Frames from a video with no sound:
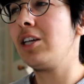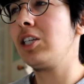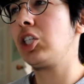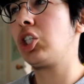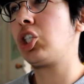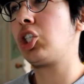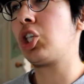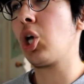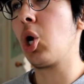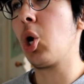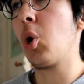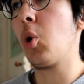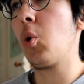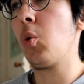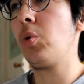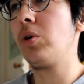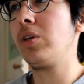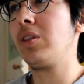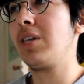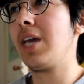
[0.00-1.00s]

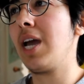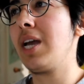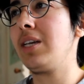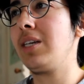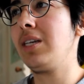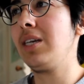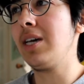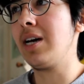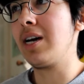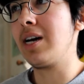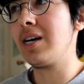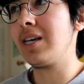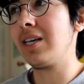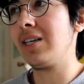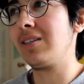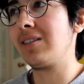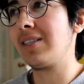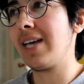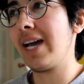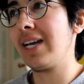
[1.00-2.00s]
So the idea
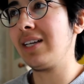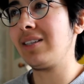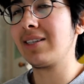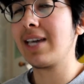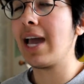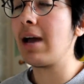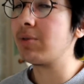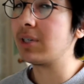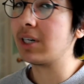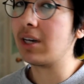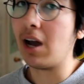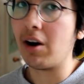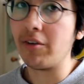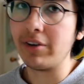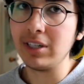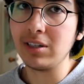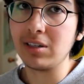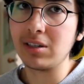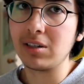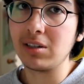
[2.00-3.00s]
is that it's
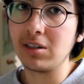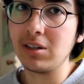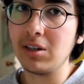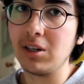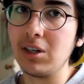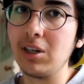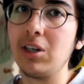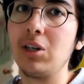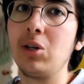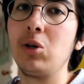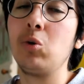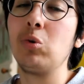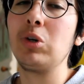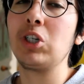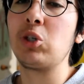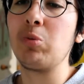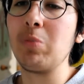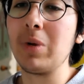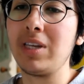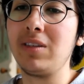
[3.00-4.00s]
countercurrent,
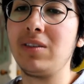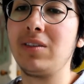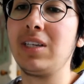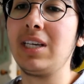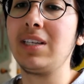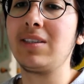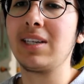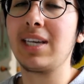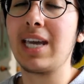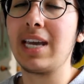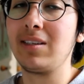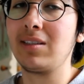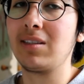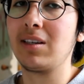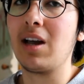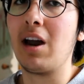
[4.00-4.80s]
which means it's against the